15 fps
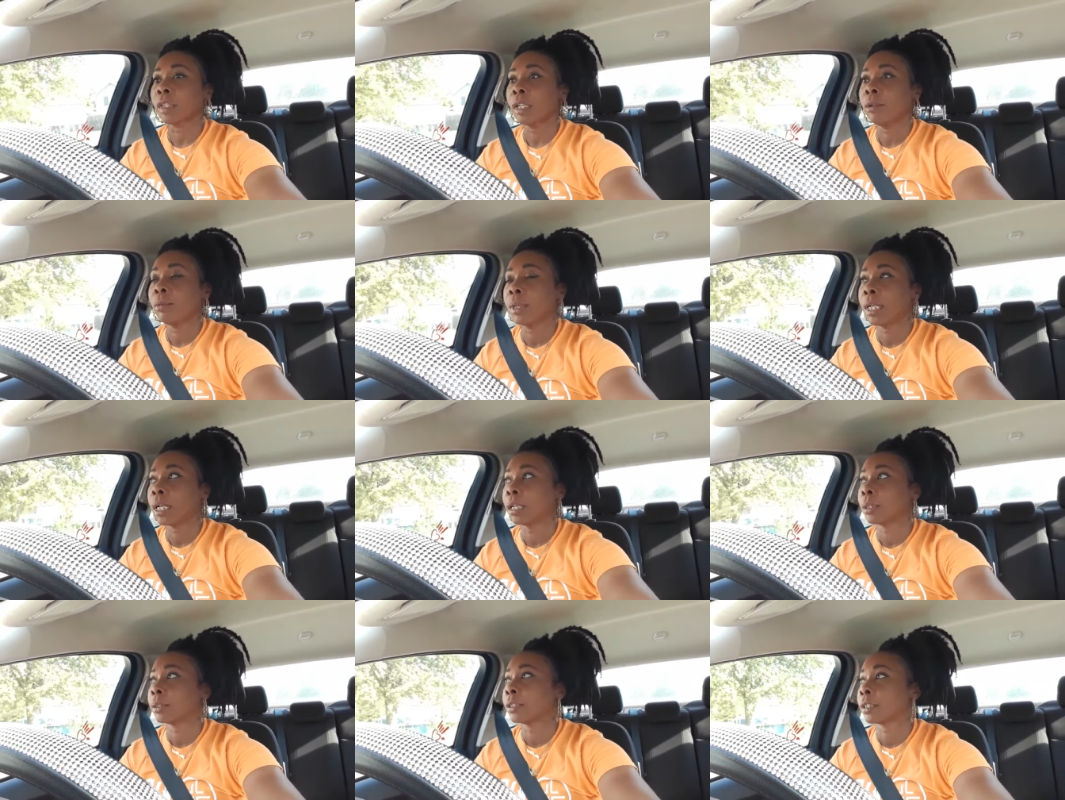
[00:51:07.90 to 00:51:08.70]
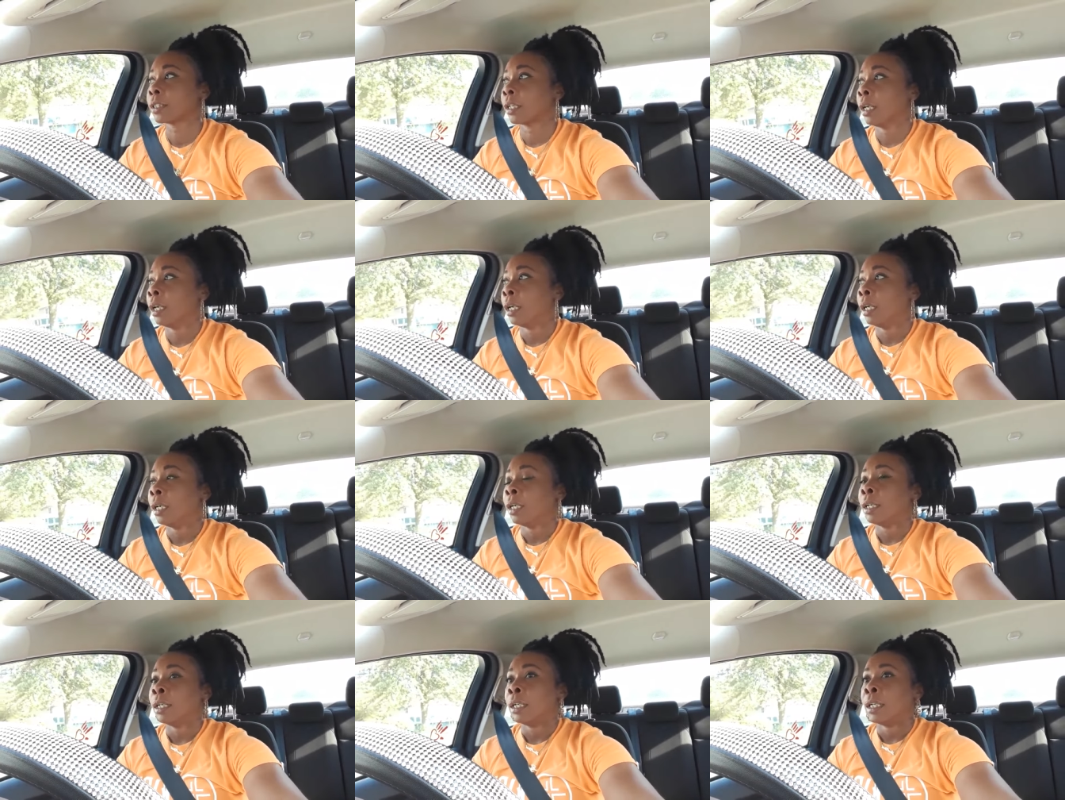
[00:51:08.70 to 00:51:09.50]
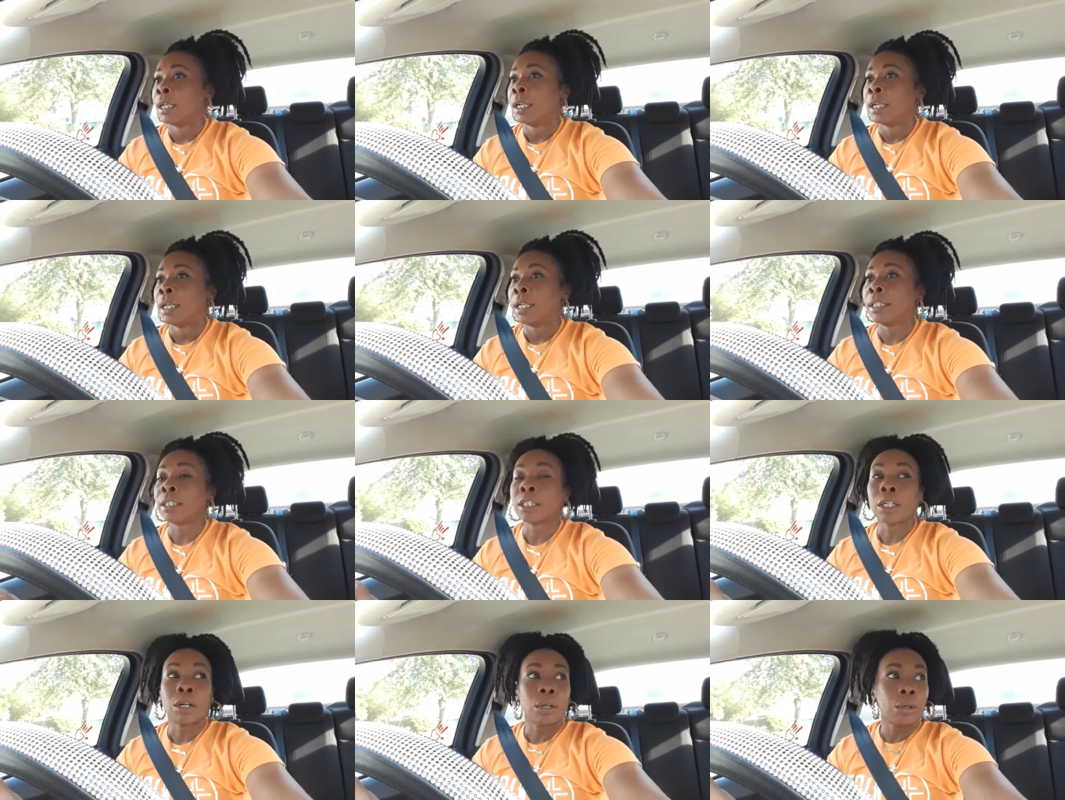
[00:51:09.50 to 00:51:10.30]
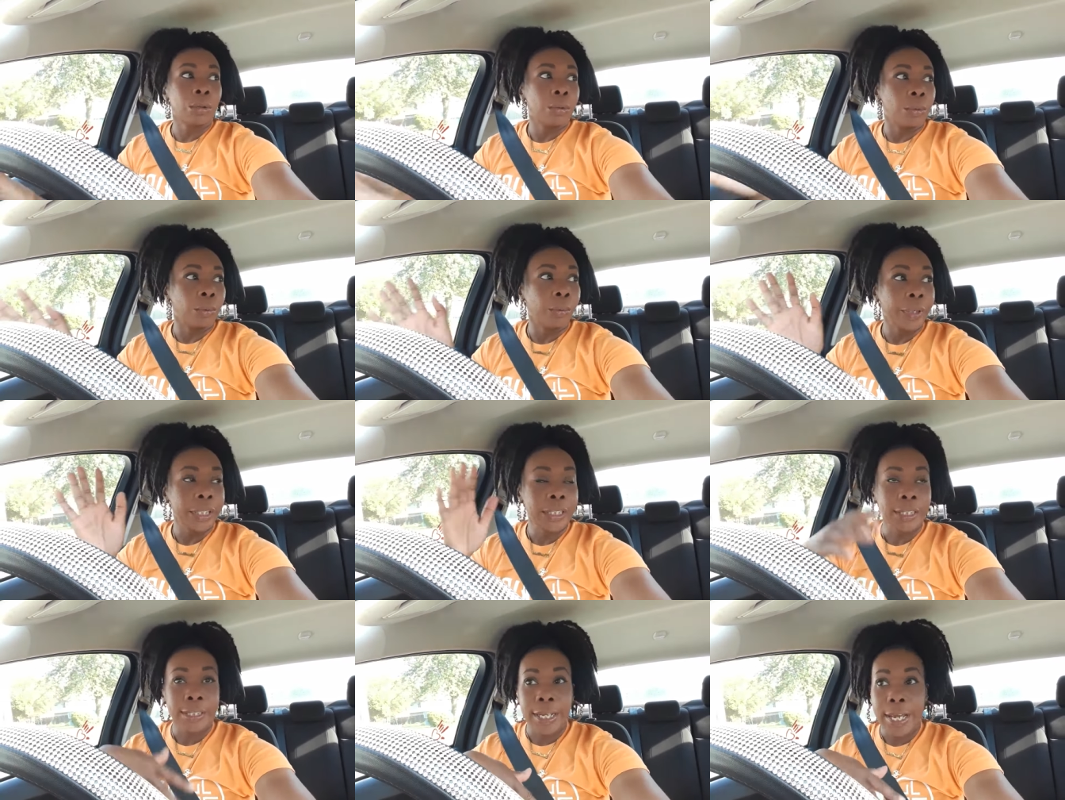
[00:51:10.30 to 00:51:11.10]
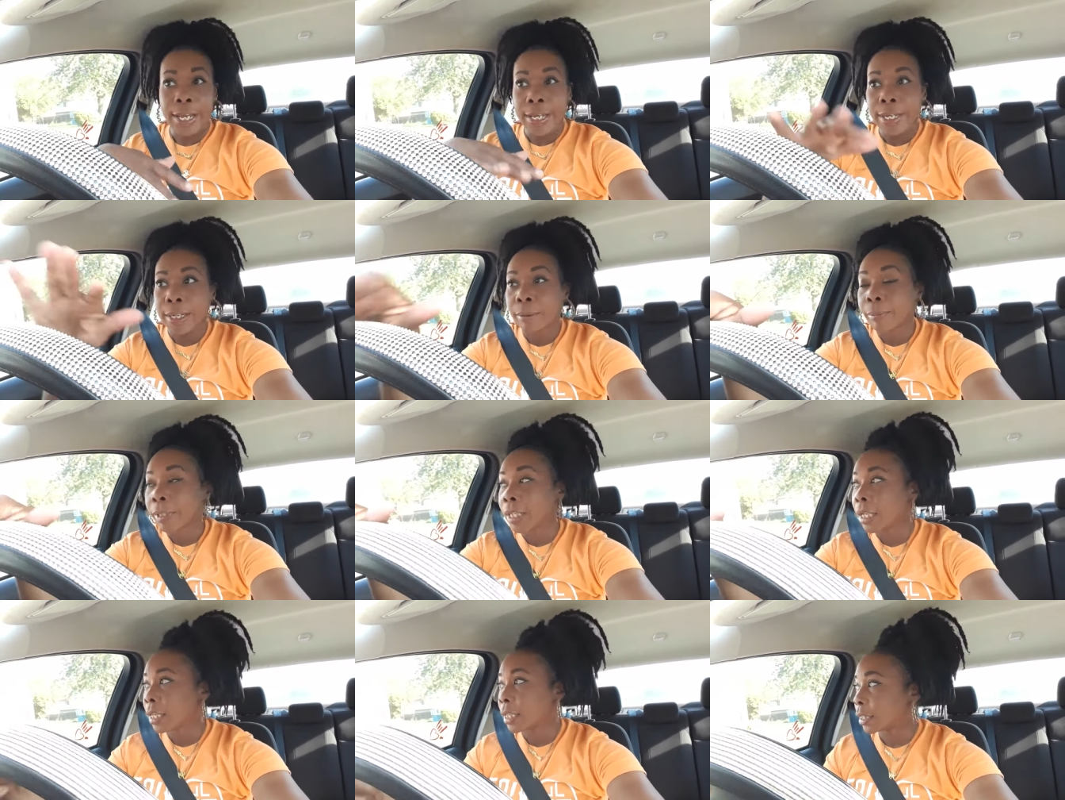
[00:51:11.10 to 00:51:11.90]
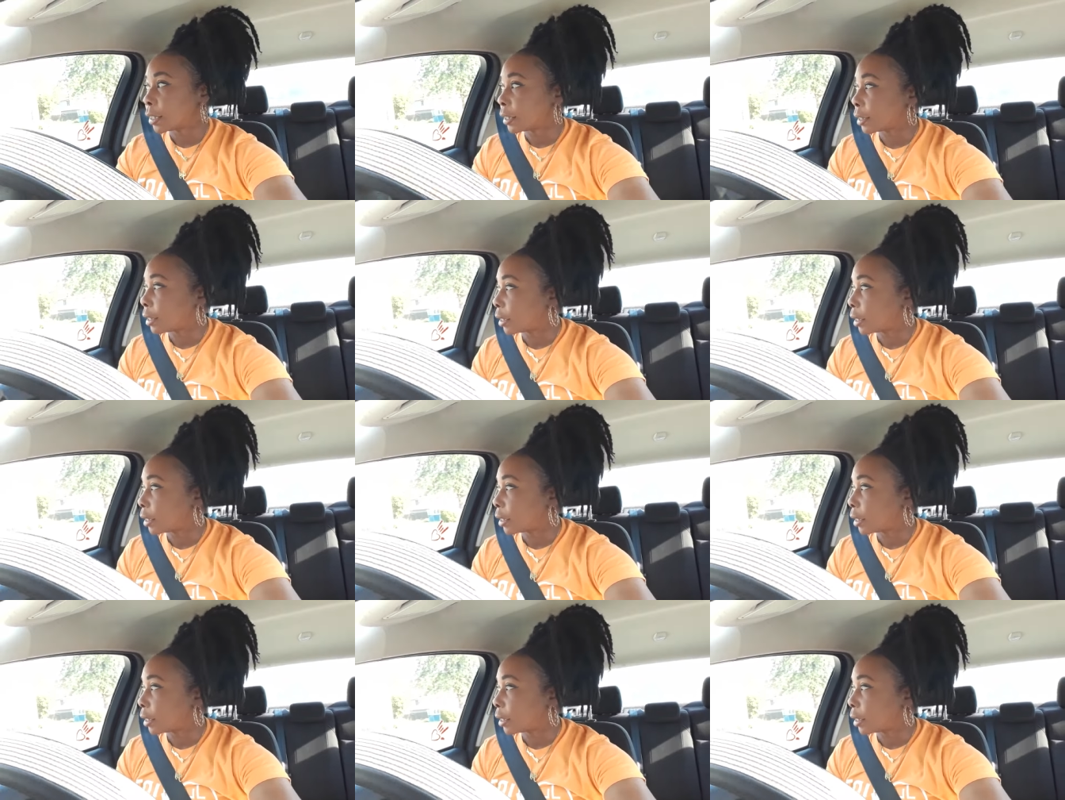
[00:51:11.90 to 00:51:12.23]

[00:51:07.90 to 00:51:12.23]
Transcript: what else? And so we stayed because